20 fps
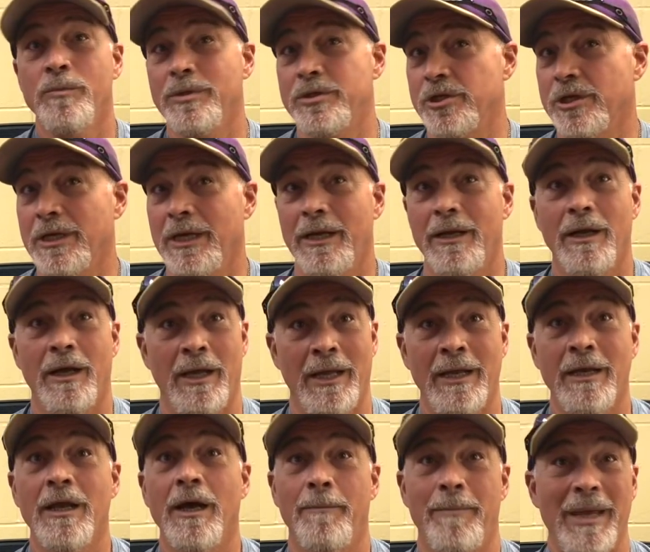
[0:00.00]
but you're going to
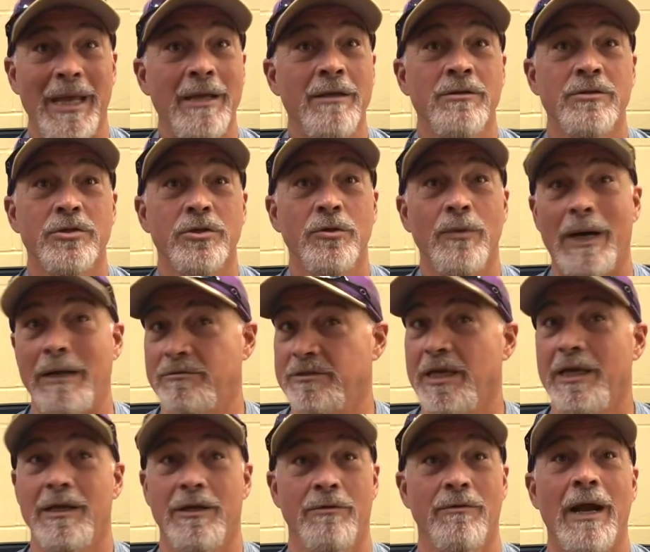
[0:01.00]
end up 8-2, I'll
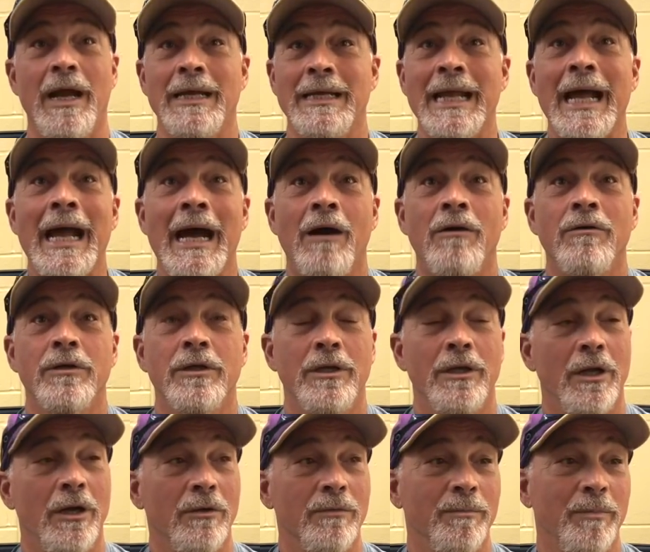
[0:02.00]
take it right now.
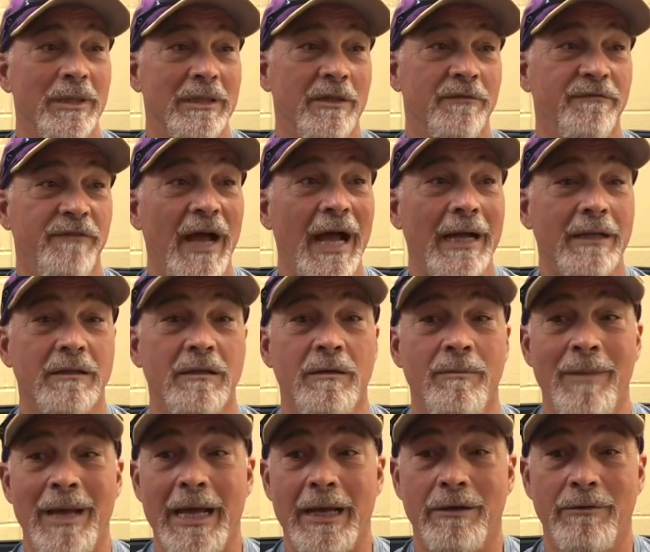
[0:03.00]
But the fact of the
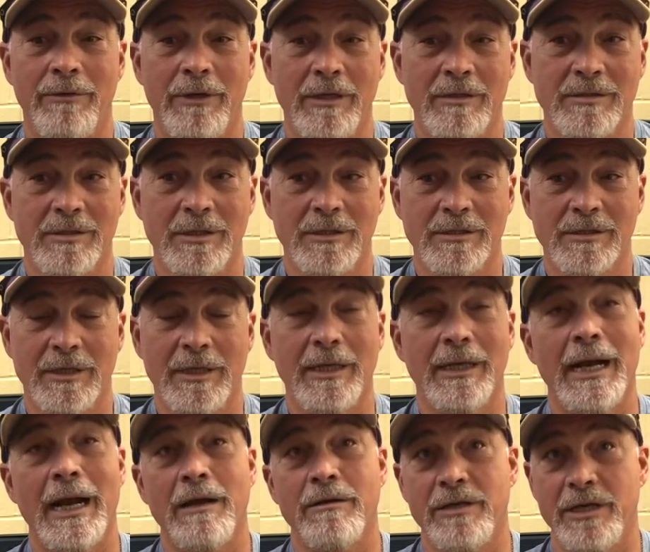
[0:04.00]
matter is
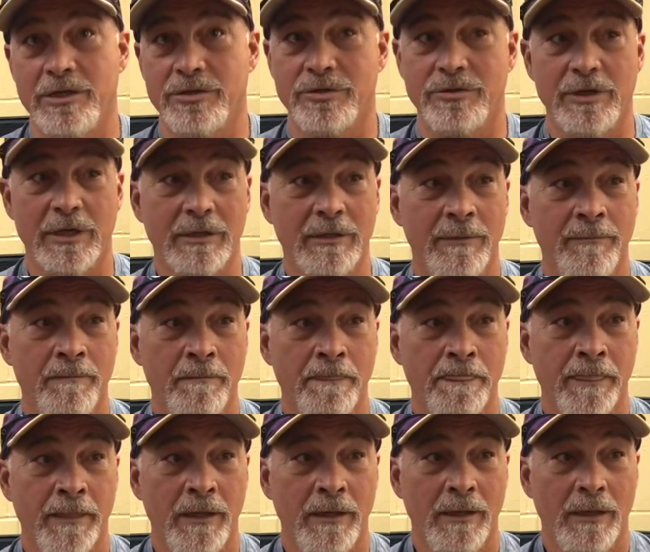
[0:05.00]
in our district,
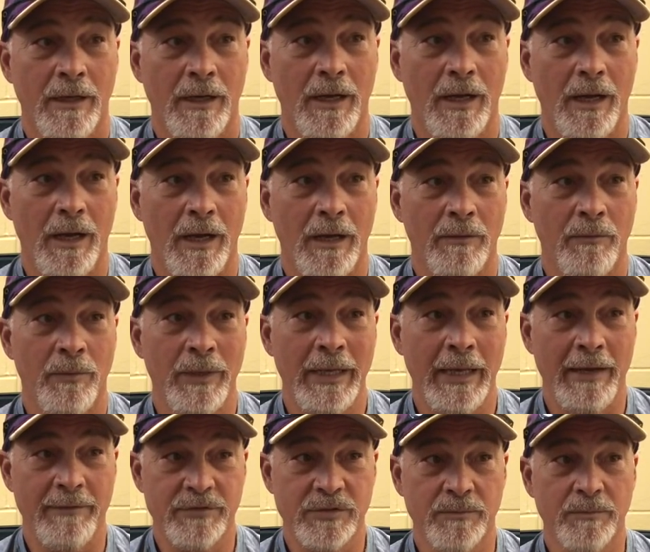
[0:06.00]
we
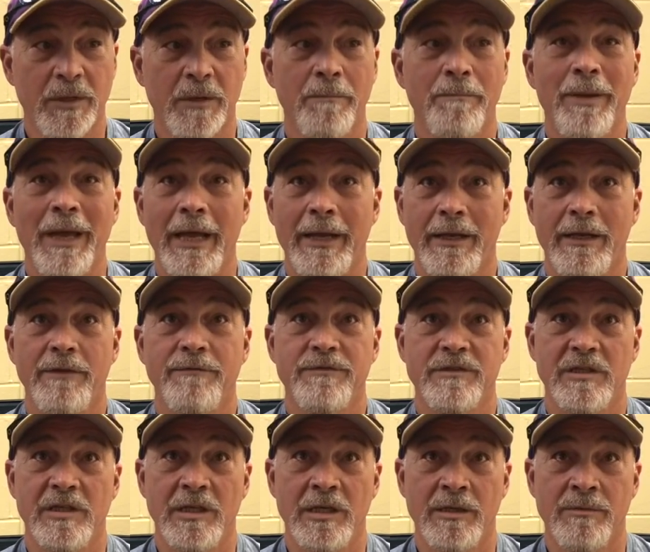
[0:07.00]
have some competitive
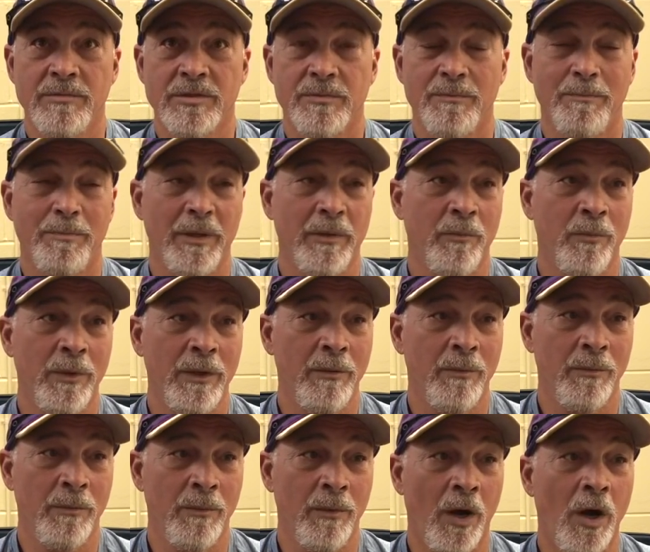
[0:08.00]
teams, but
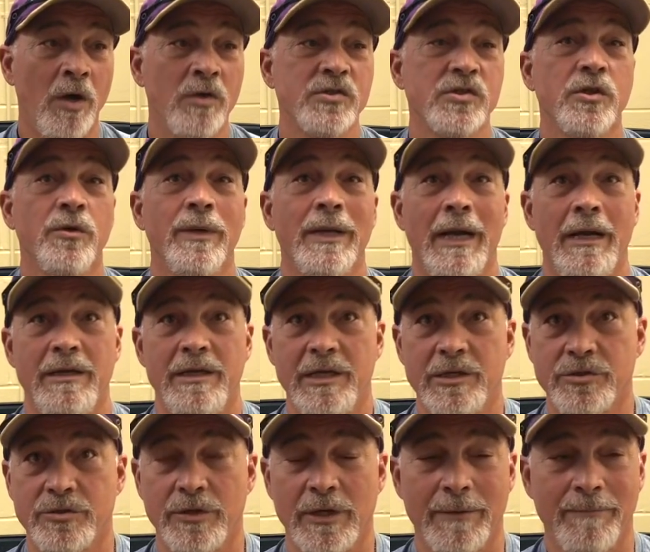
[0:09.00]
we also in our
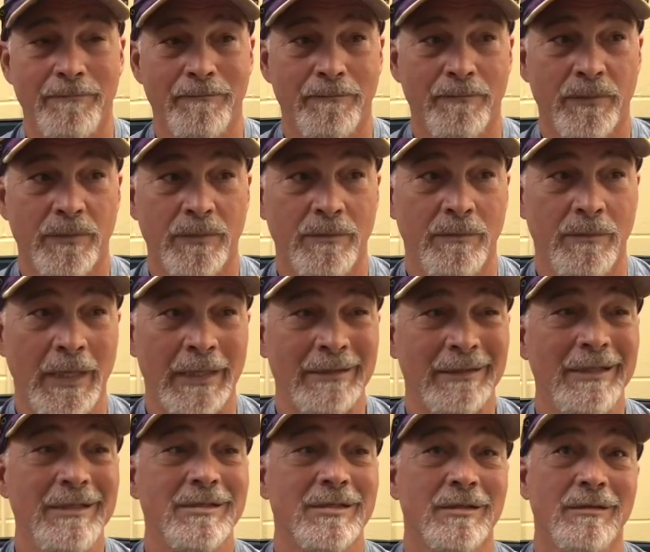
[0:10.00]
district,
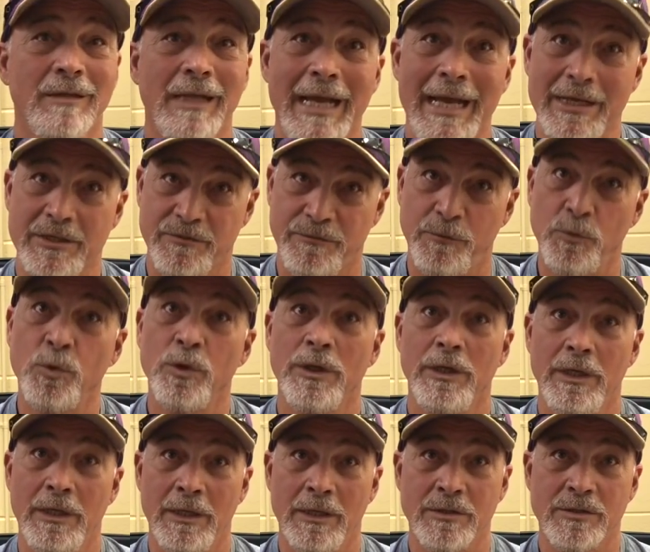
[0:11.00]
at least the last 4
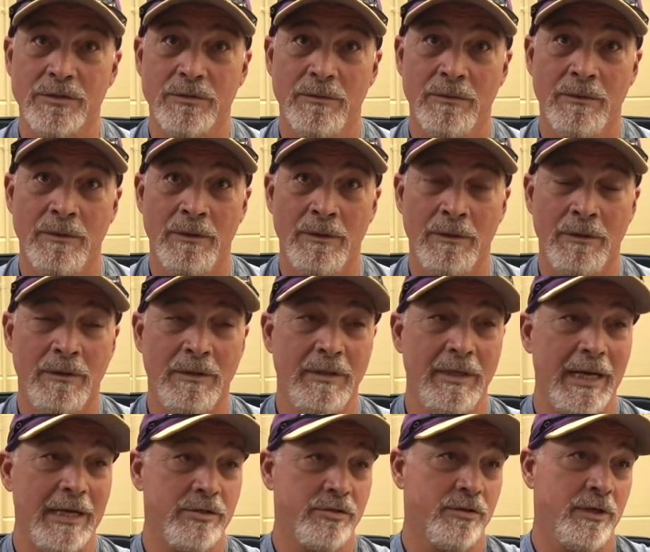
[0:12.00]
years,
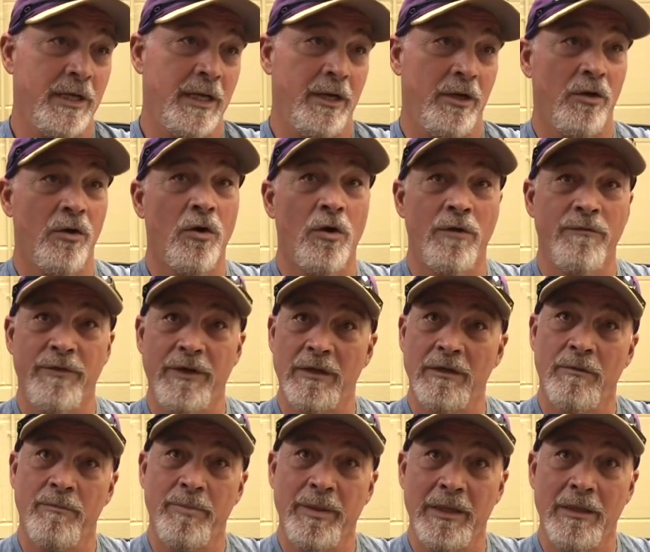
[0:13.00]
Destrehan and
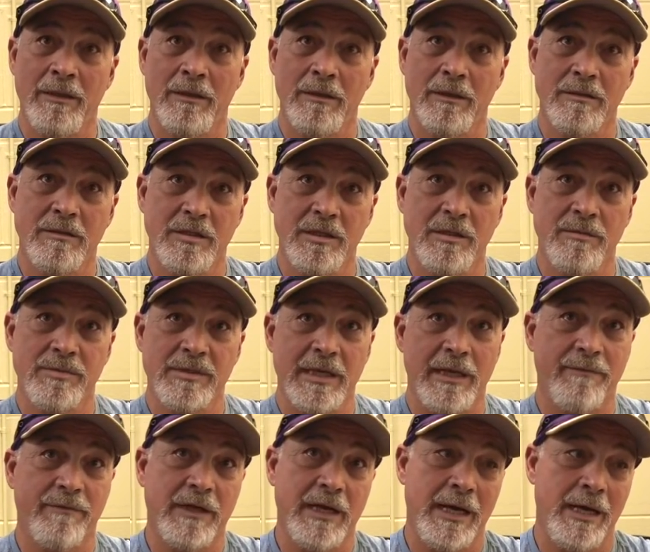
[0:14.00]
Hahnville have been the teams
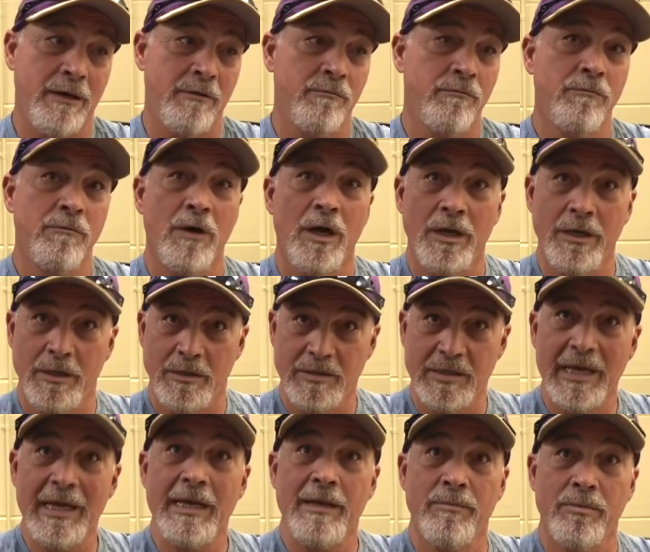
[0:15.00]
that have kind of run the
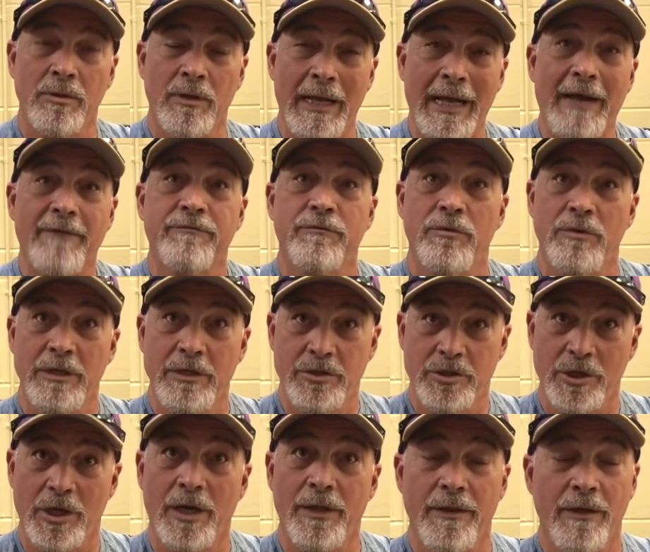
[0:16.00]
table after
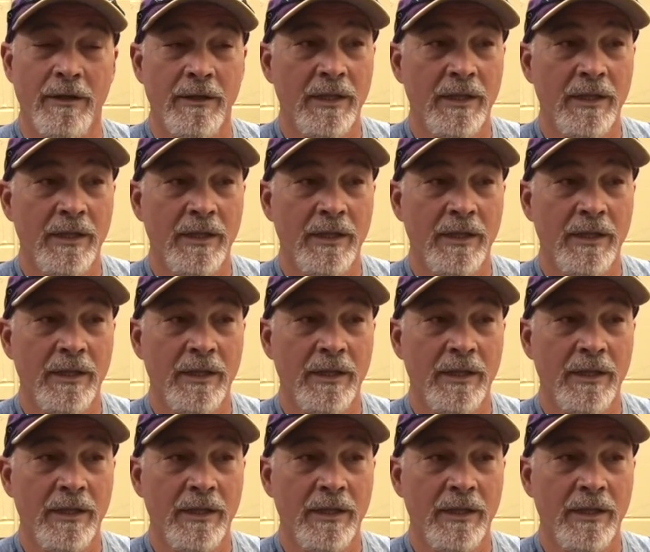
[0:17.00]
each other.